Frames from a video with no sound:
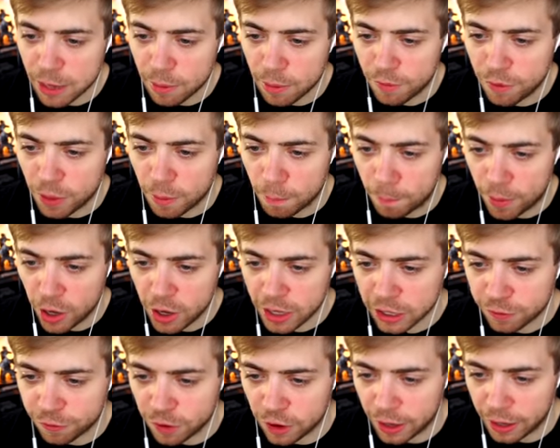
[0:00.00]
However, the
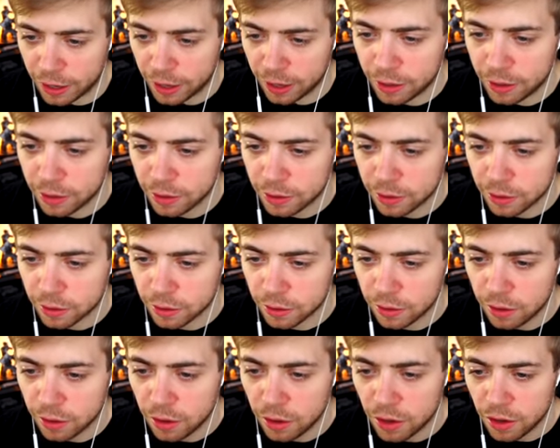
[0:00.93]
burst fire...
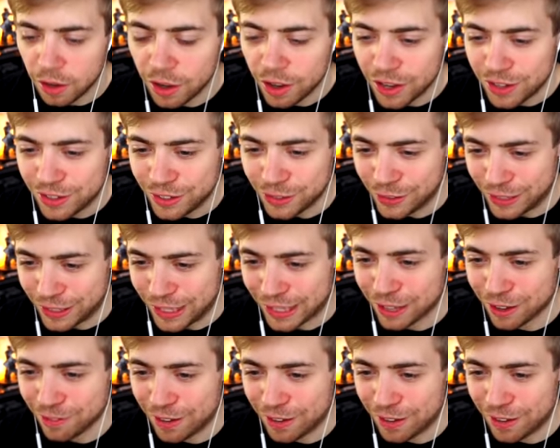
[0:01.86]
Dude, this